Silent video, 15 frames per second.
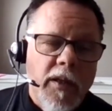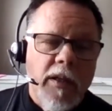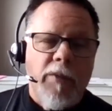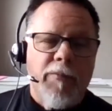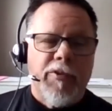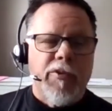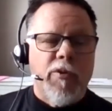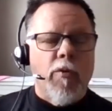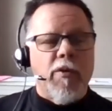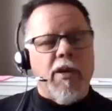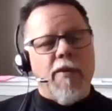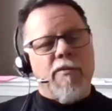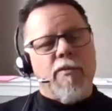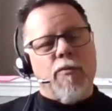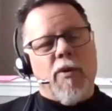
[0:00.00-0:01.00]
If you don't
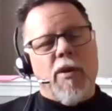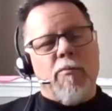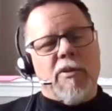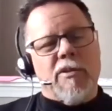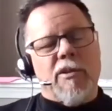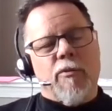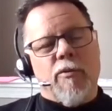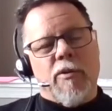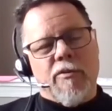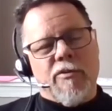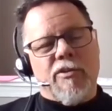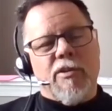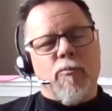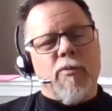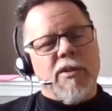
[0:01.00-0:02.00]
have the right
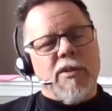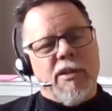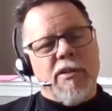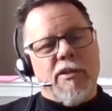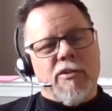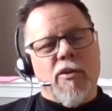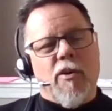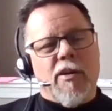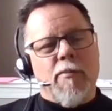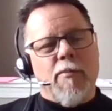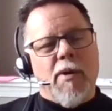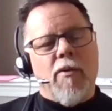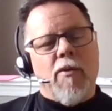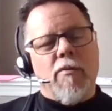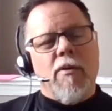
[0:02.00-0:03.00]
materials, then we need to talk
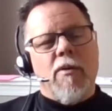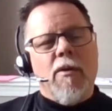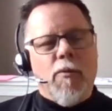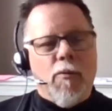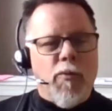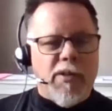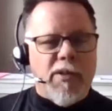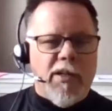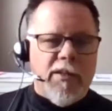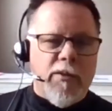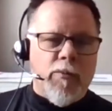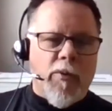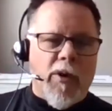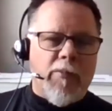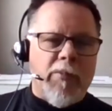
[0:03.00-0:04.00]
about we need
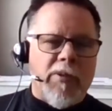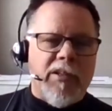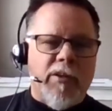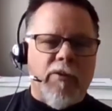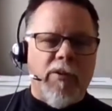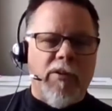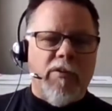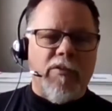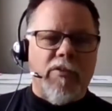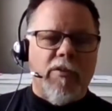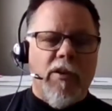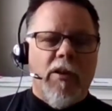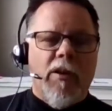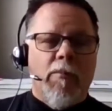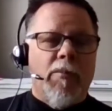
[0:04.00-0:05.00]
the right materials.